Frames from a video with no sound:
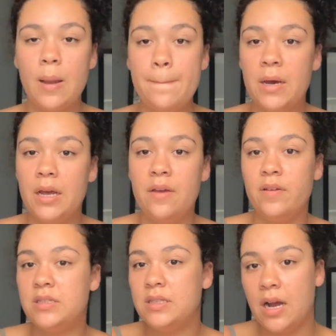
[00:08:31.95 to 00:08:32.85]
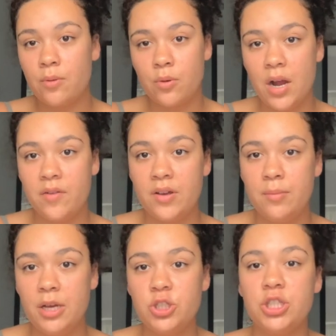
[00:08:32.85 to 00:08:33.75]
But if it's not required for your
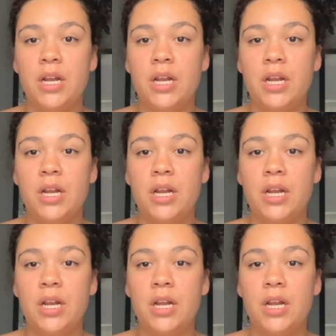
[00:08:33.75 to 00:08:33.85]
major,